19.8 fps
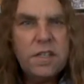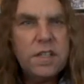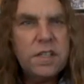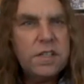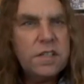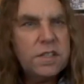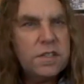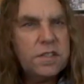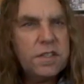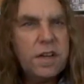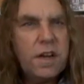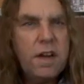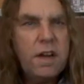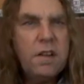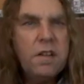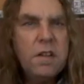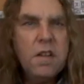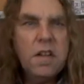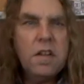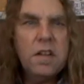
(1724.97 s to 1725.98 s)
is
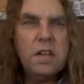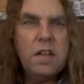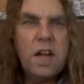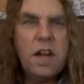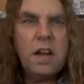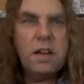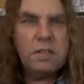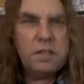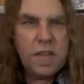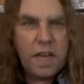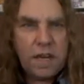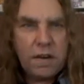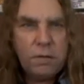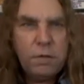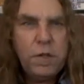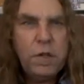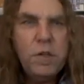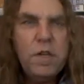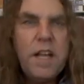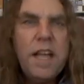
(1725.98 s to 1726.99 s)
going to take a
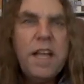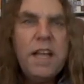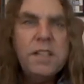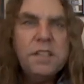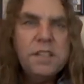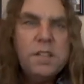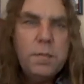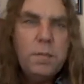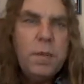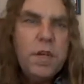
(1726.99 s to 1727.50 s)
few days to